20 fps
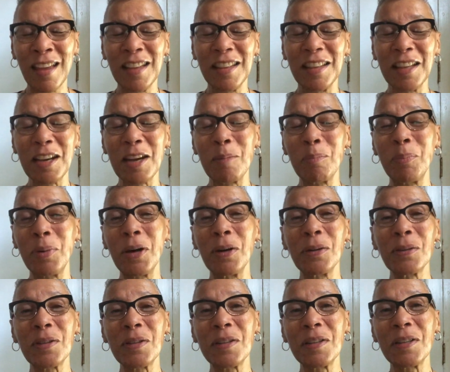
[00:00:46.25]
The
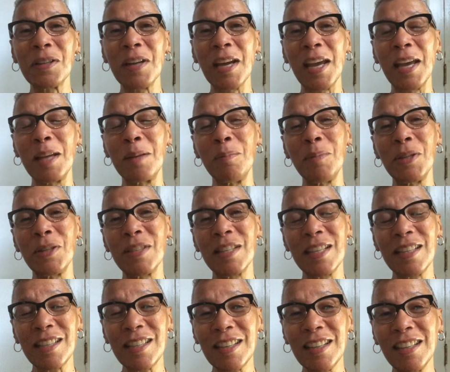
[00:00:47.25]
composer and
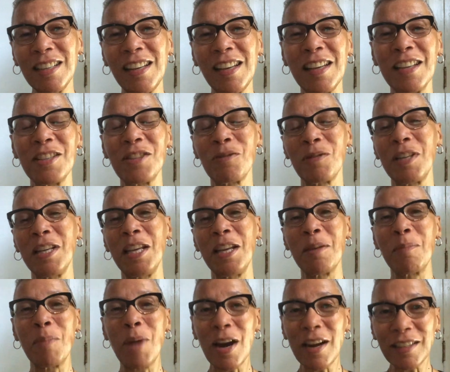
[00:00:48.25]
musician is
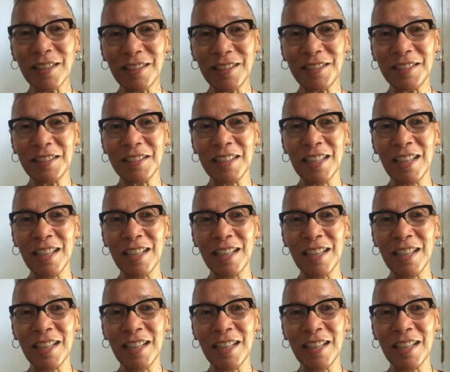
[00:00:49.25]
Renita Martin.